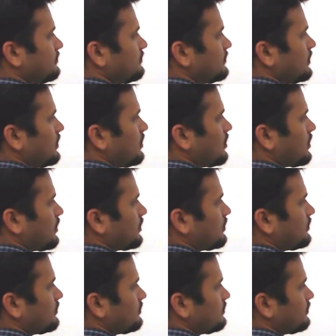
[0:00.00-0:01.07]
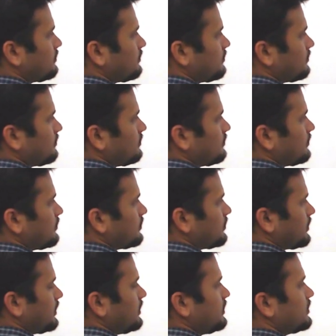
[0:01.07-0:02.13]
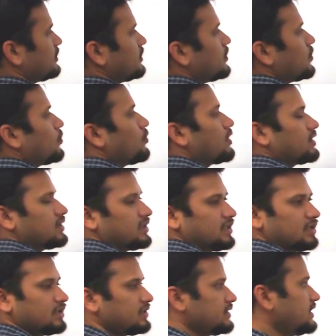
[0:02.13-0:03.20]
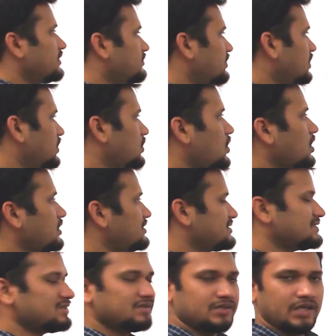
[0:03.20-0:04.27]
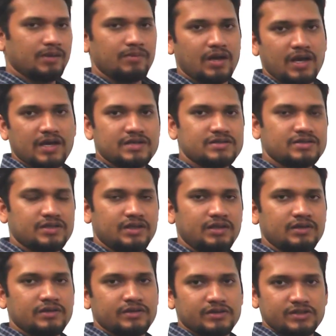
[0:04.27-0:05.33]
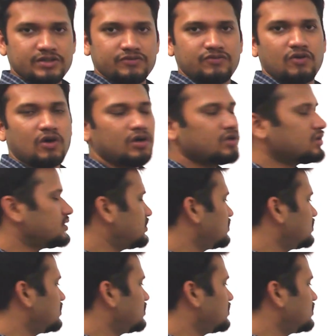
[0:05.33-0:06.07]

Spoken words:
lock. Okay, what reentrant lock? This is same as the default